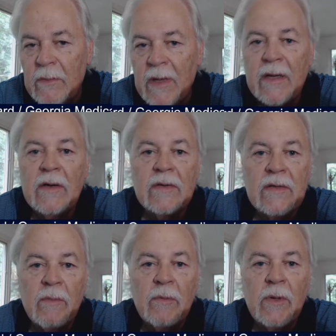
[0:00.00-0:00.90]
Medicare
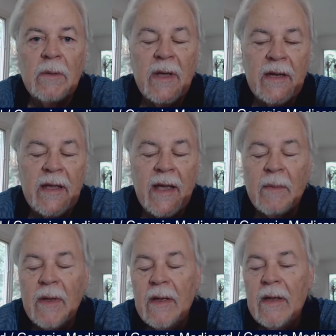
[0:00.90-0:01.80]
supplement,
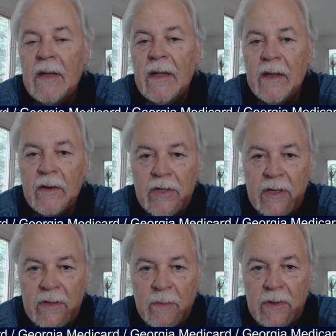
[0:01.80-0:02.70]
Medigap,
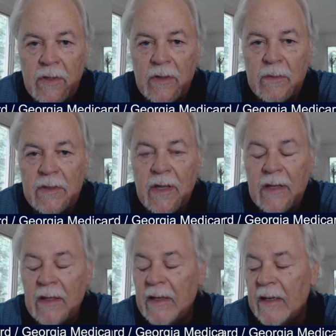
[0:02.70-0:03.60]
interchangeable terms
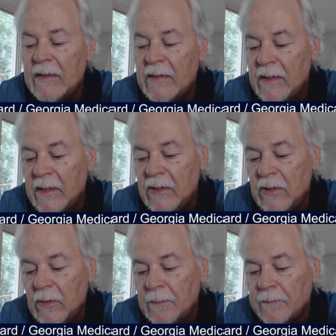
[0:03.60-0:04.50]
like Kleenex and
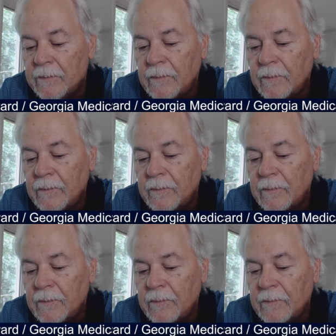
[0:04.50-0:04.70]
tissue.